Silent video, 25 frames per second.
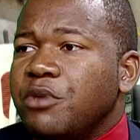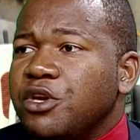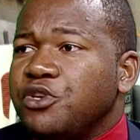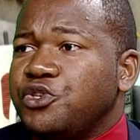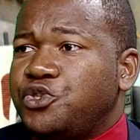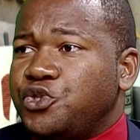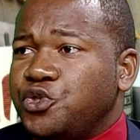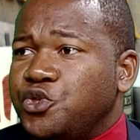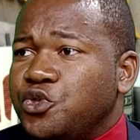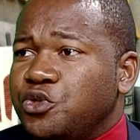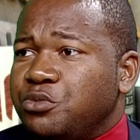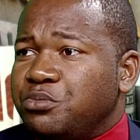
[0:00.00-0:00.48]

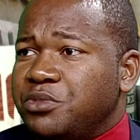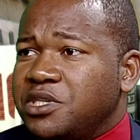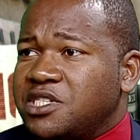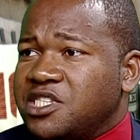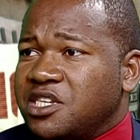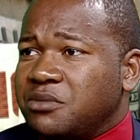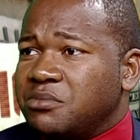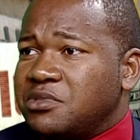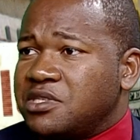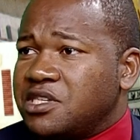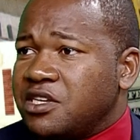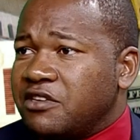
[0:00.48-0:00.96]
Coming to you,
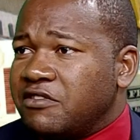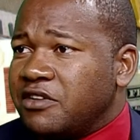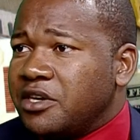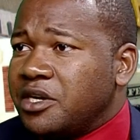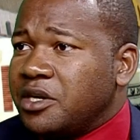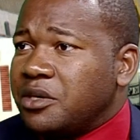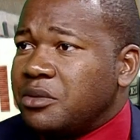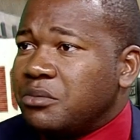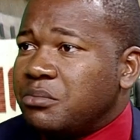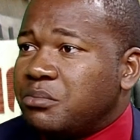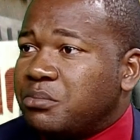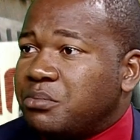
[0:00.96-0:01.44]
Mr.
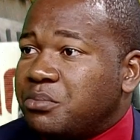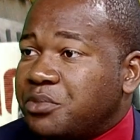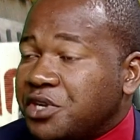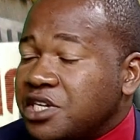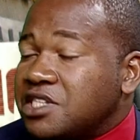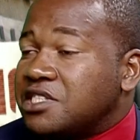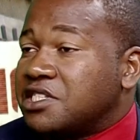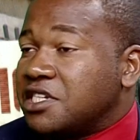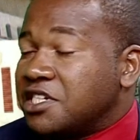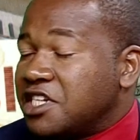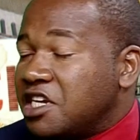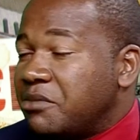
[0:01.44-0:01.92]
Msebe.
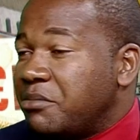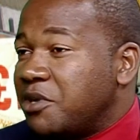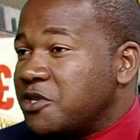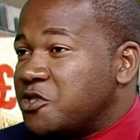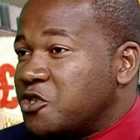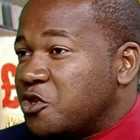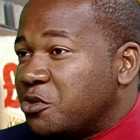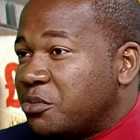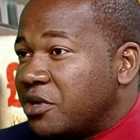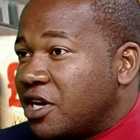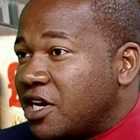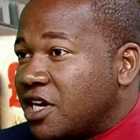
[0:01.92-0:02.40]
President
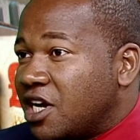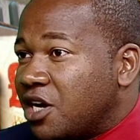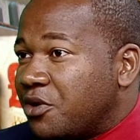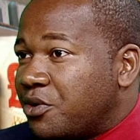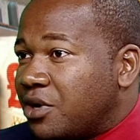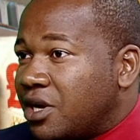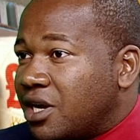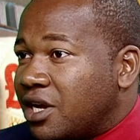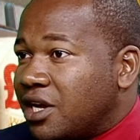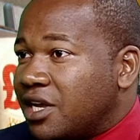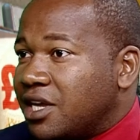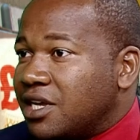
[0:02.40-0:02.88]
Emmerson
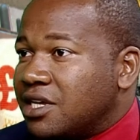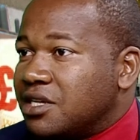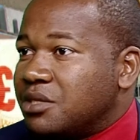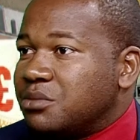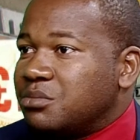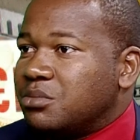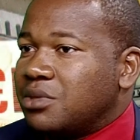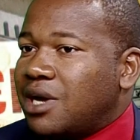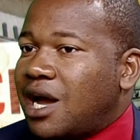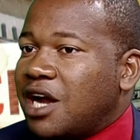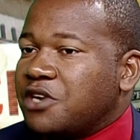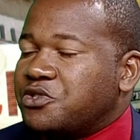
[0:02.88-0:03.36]

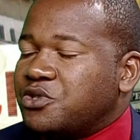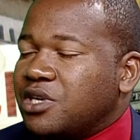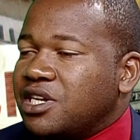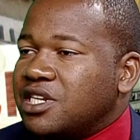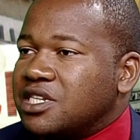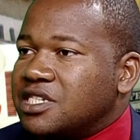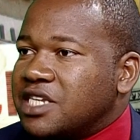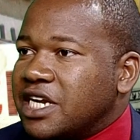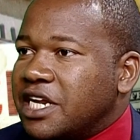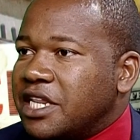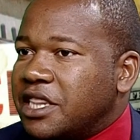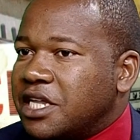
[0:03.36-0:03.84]
Mnangagwa
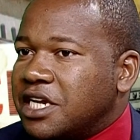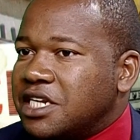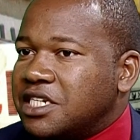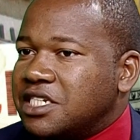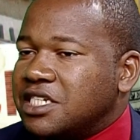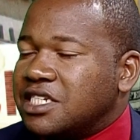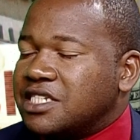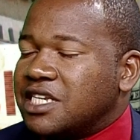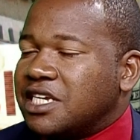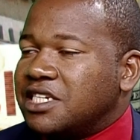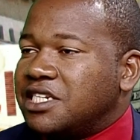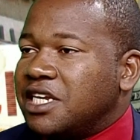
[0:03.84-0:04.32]
actually said
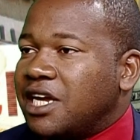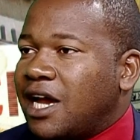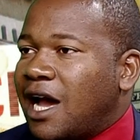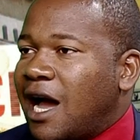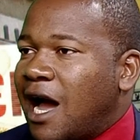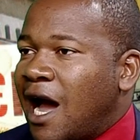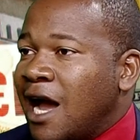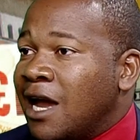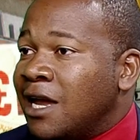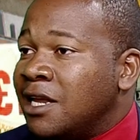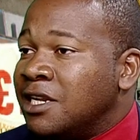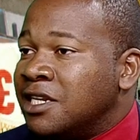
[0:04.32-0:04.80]
that he's
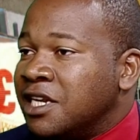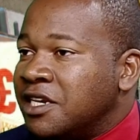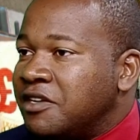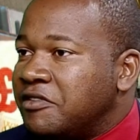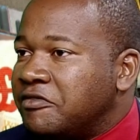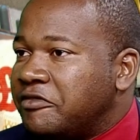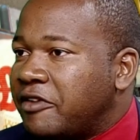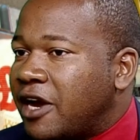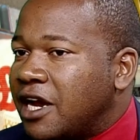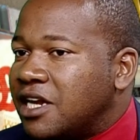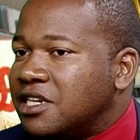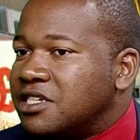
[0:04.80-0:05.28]

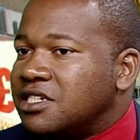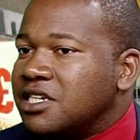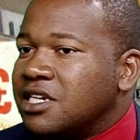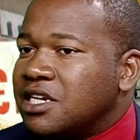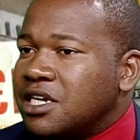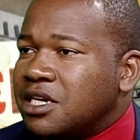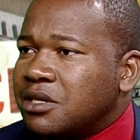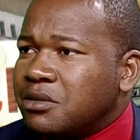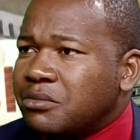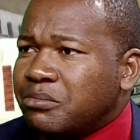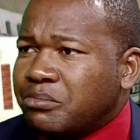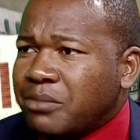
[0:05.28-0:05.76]

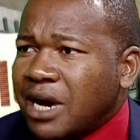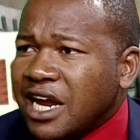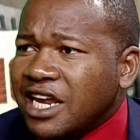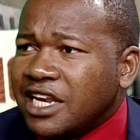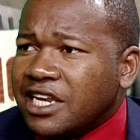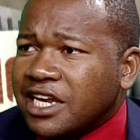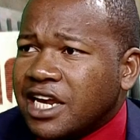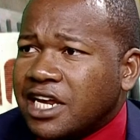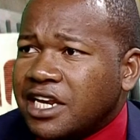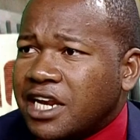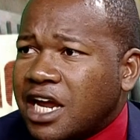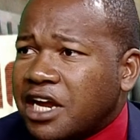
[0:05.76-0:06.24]
identified
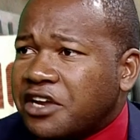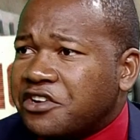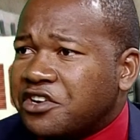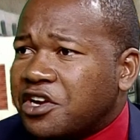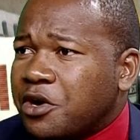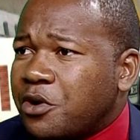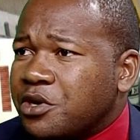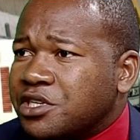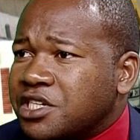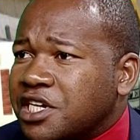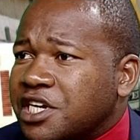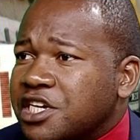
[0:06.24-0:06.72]
mining and
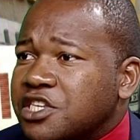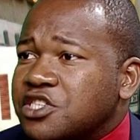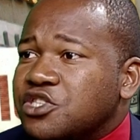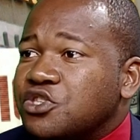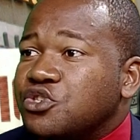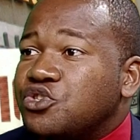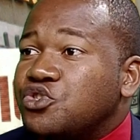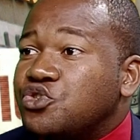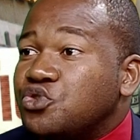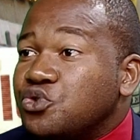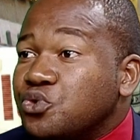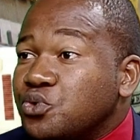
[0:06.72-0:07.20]
agriculture
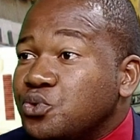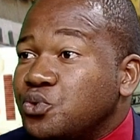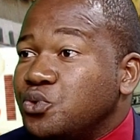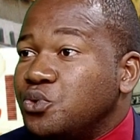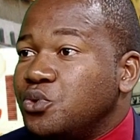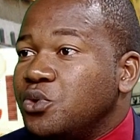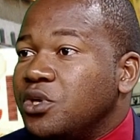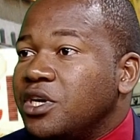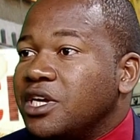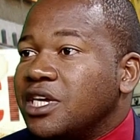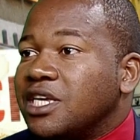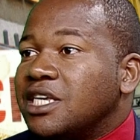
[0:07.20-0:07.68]
as the
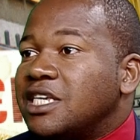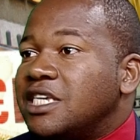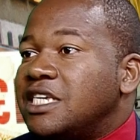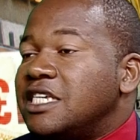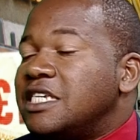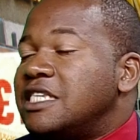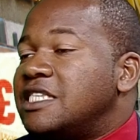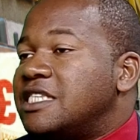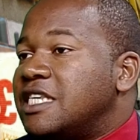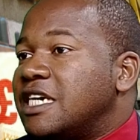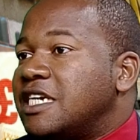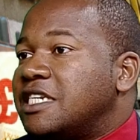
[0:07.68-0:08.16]
two
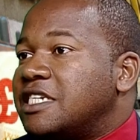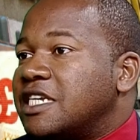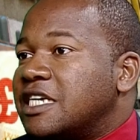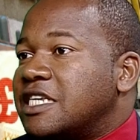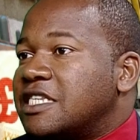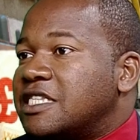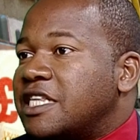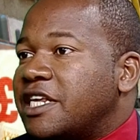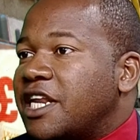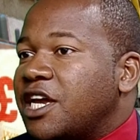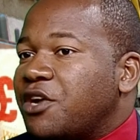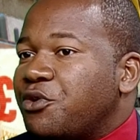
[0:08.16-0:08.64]
key
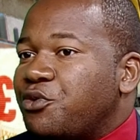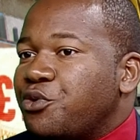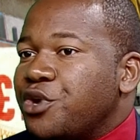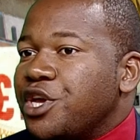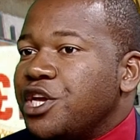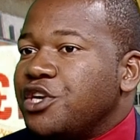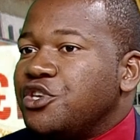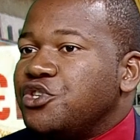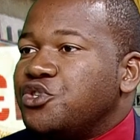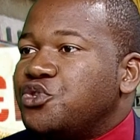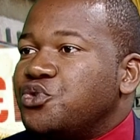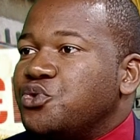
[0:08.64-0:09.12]
sectors that are
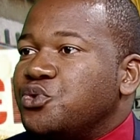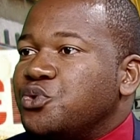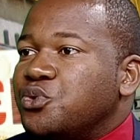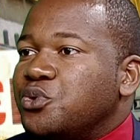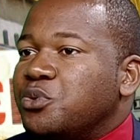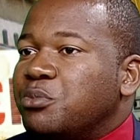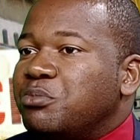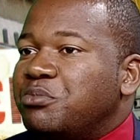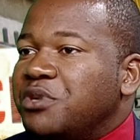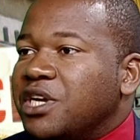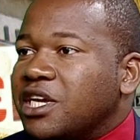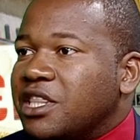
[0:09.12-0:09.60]
going
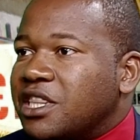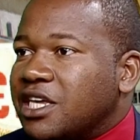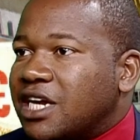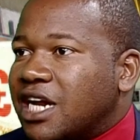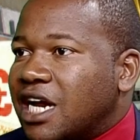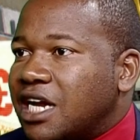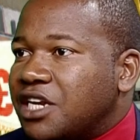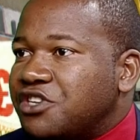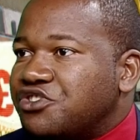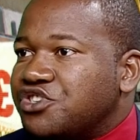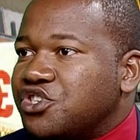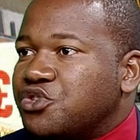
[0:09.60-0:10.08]
to
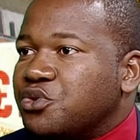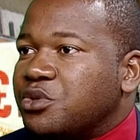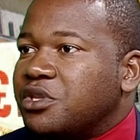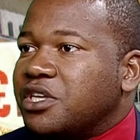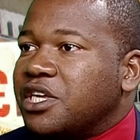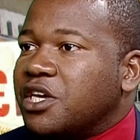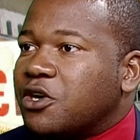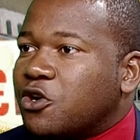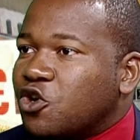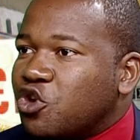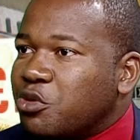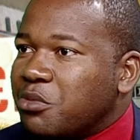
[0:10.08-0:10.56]
bring the country
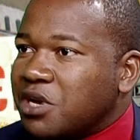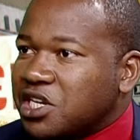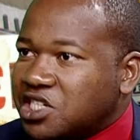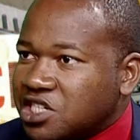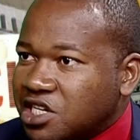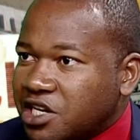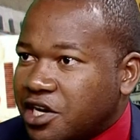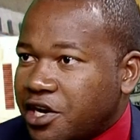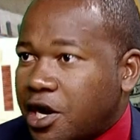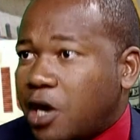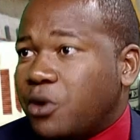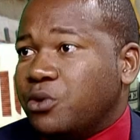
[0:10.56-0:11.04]
to the
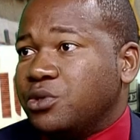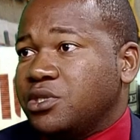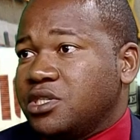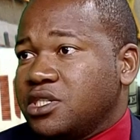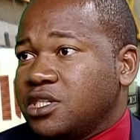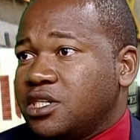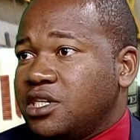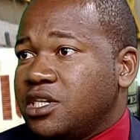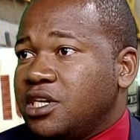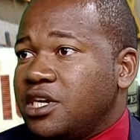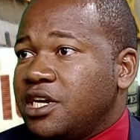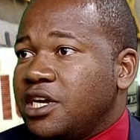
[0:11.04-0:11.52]
economic
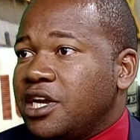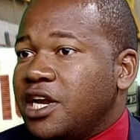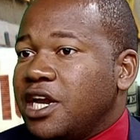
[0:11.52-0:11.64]
turnaround.